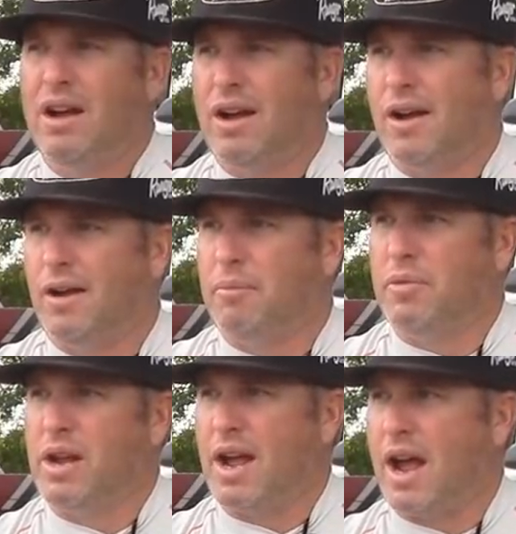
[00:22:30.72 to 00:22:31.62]

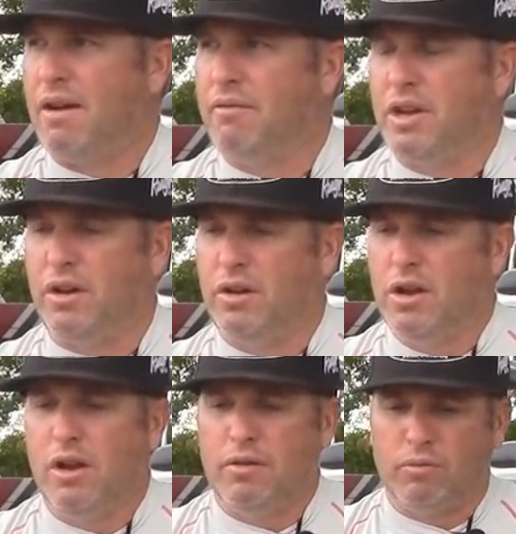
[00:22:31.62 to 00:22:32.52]
having
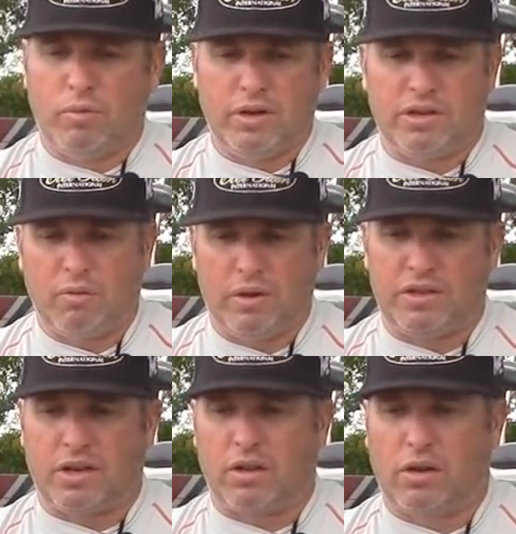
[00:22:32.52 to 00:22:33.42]
went
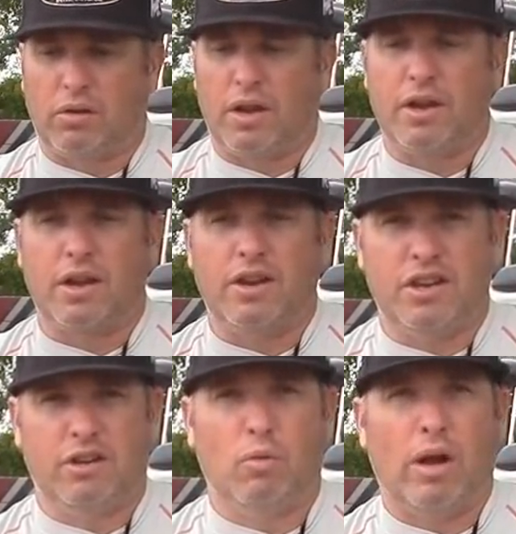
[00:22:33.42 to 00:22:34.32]
to Clear Lake and
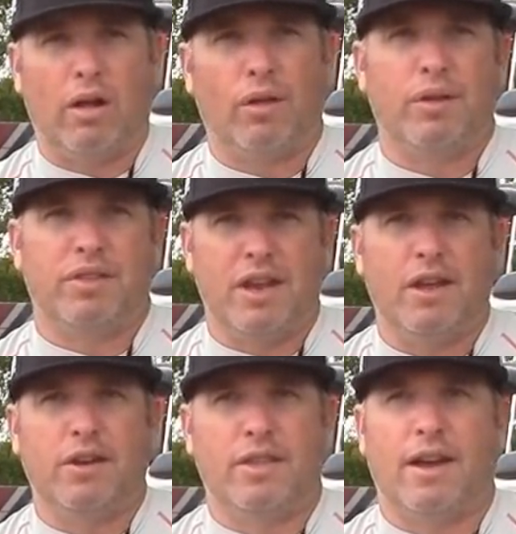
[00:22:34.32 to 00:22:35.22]
did well at the
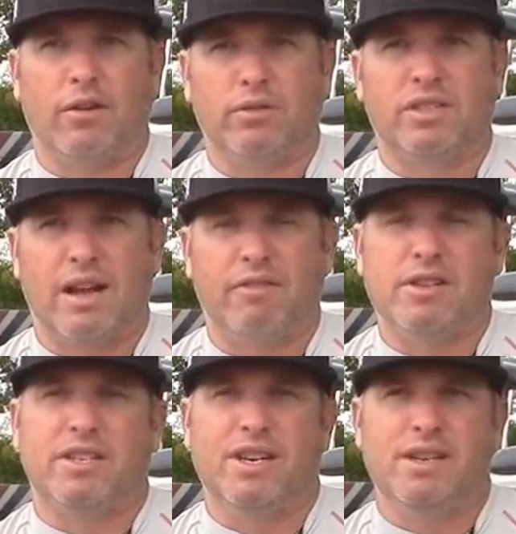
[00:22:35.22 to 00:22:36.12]
end of that
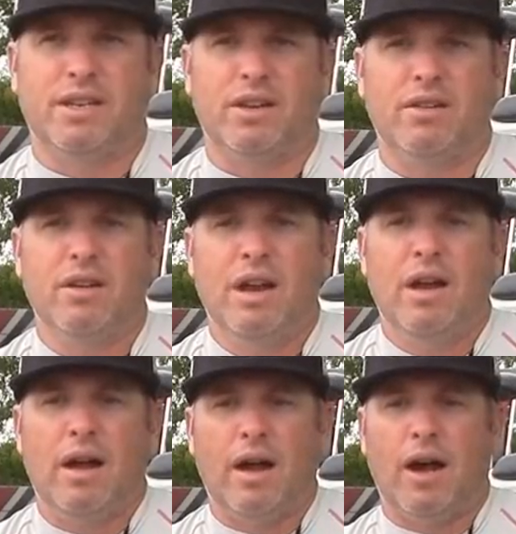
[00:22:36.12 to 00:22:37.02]
07 season,
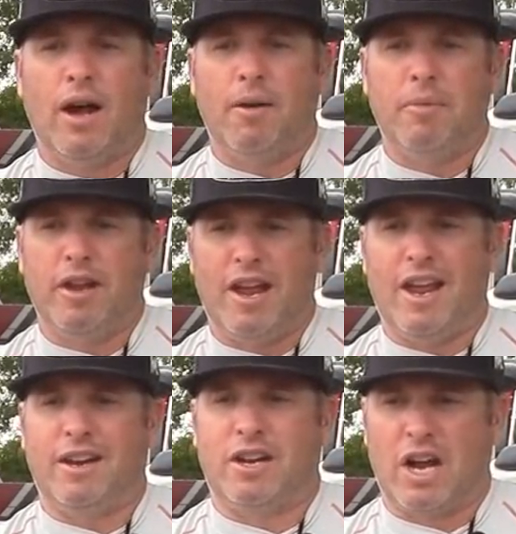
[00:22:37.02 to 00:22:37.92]

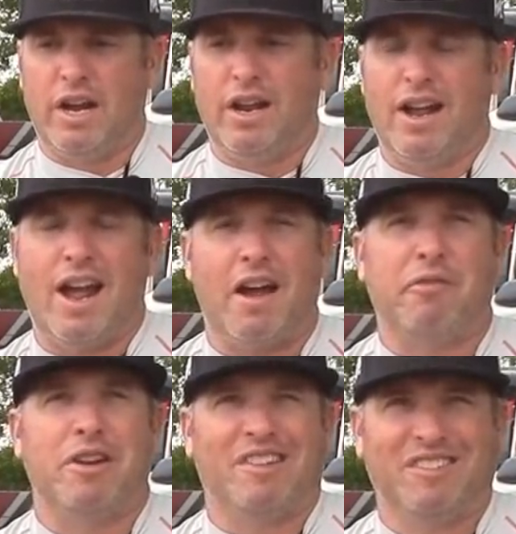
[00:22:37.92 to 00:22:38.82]
and kind of
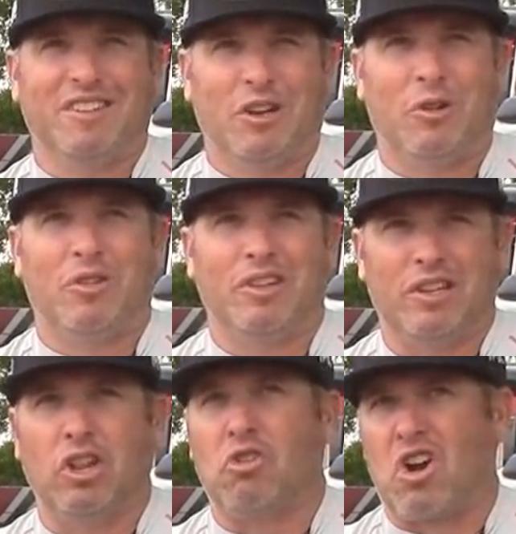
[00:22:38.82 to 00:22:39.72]
having a
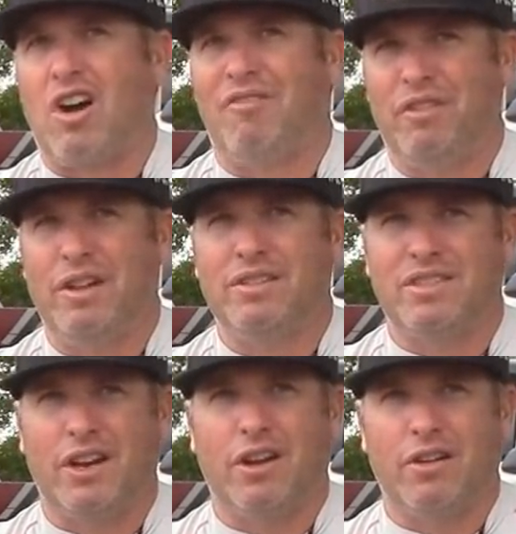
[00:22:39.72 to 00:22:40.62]
little confidence
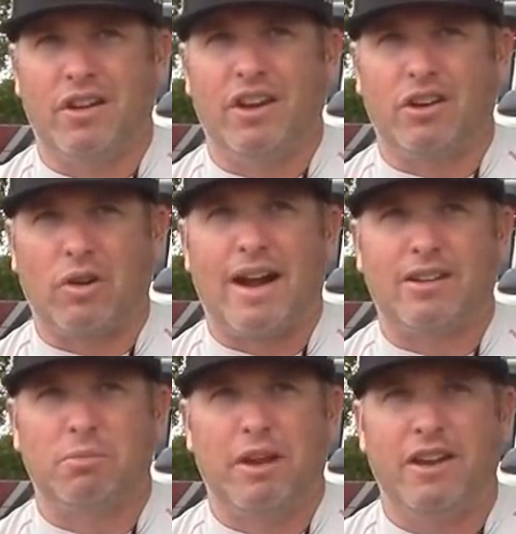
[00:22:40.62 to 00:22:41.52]
in a
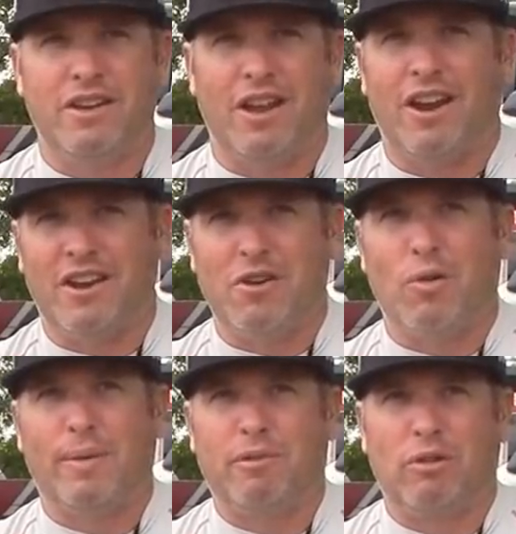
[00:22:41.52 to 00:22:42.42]
grass bait, and I
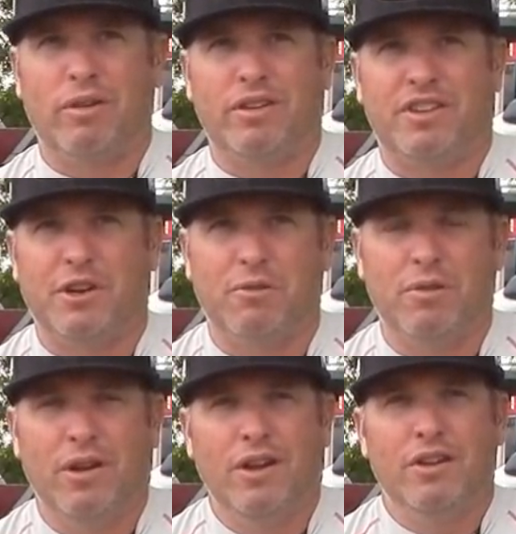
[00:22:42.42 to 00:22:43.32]
know I'm going to
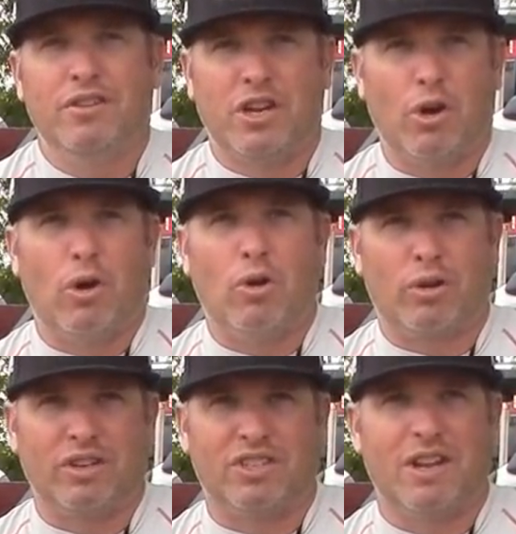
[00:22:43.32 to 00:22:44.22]
Toho
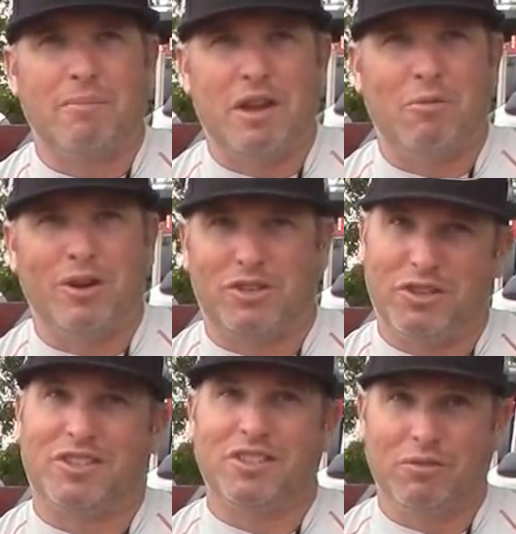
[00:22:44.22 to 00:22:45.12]
Kissimmee, which
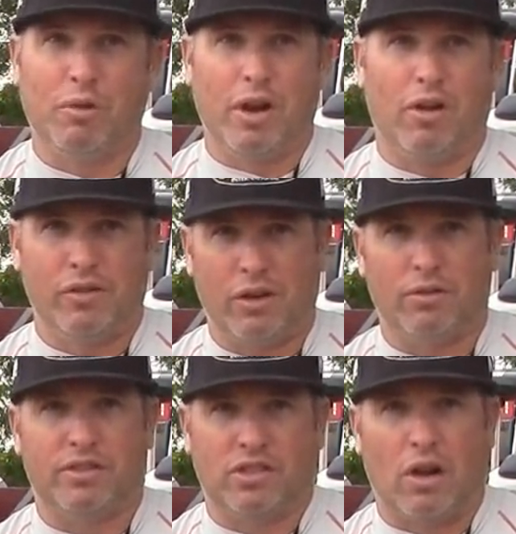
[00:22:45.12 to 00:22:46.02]
is, we all know,
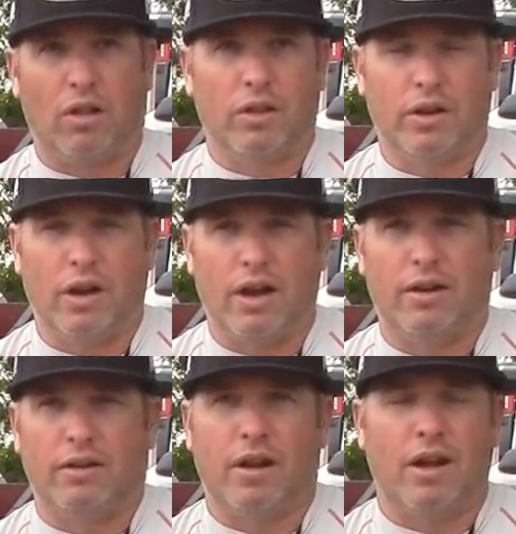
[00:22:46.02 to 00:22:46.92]
is solid
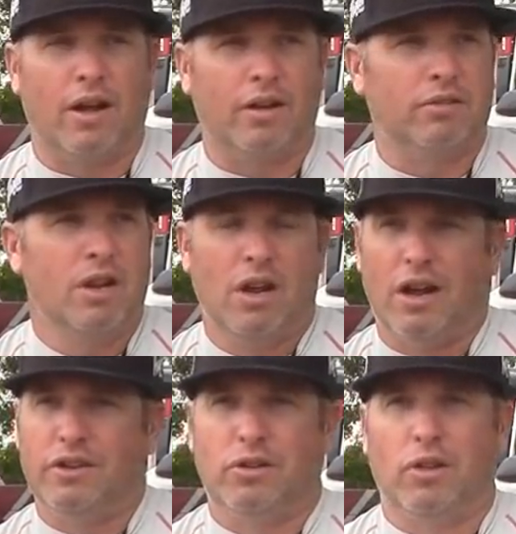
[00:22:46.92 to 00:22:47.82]
hydrilla
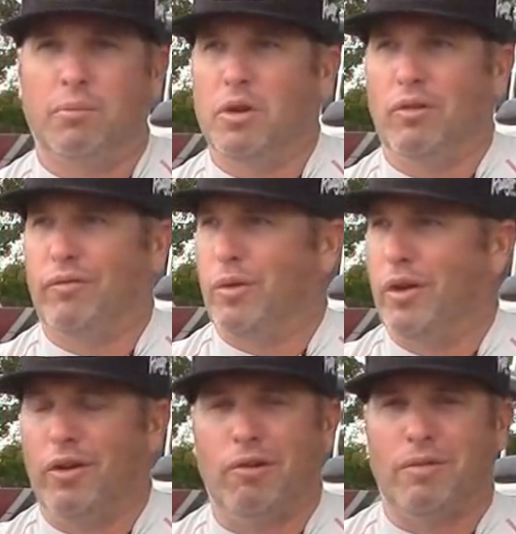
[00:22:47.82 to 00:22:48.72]

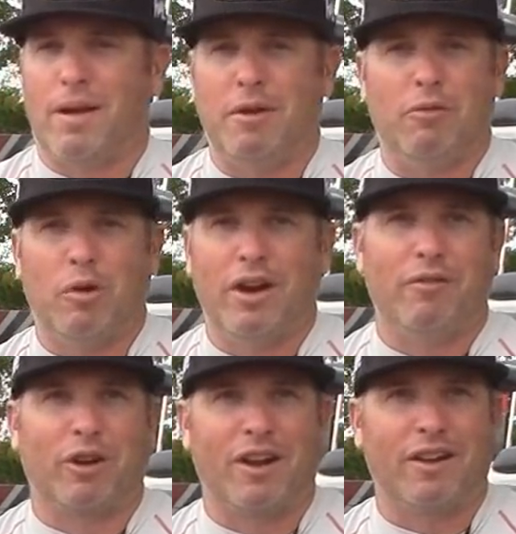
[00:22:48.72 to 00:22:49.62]
milfoil. I mean,
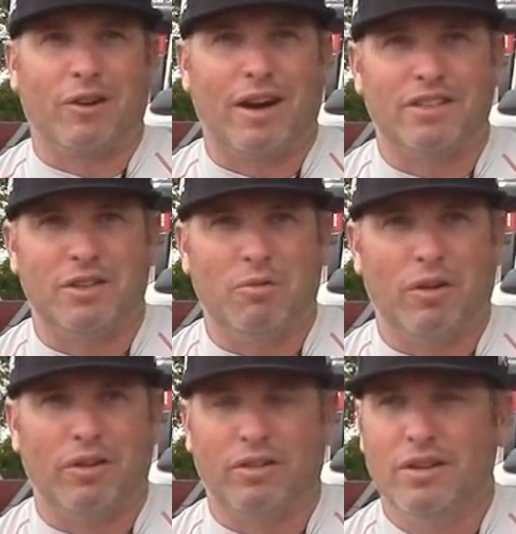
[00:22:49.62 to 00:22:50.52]
whatever kind of grass you
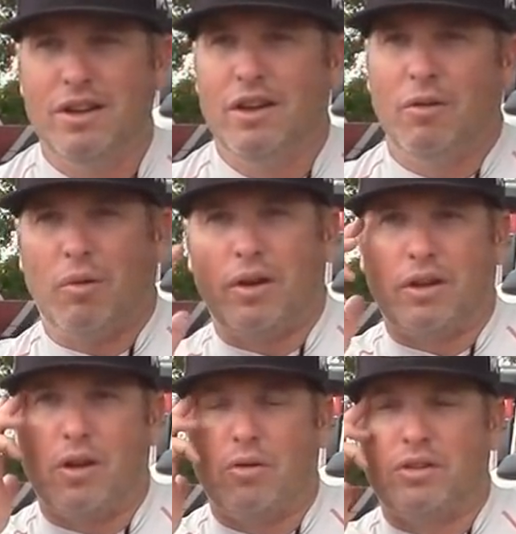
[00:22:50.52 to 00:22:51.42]
want to
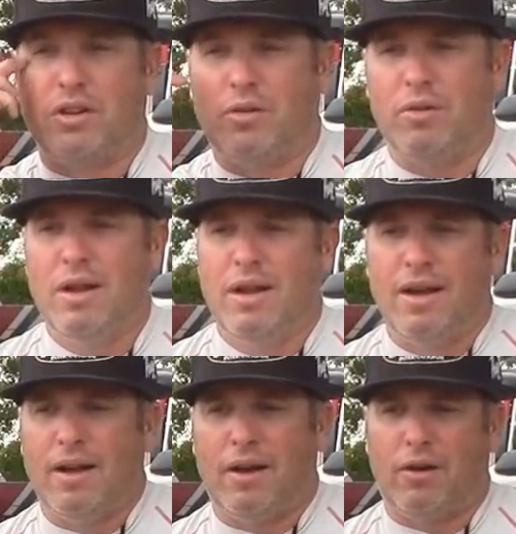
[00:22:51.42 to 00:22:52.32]
go to
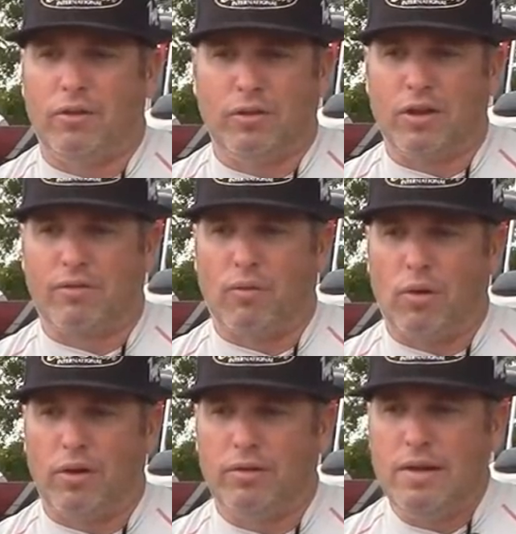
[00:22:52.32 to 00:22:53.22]
or look
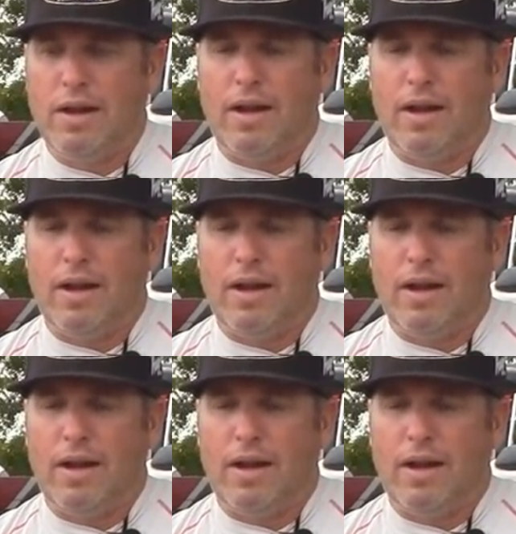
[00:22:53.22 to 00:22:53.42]
for.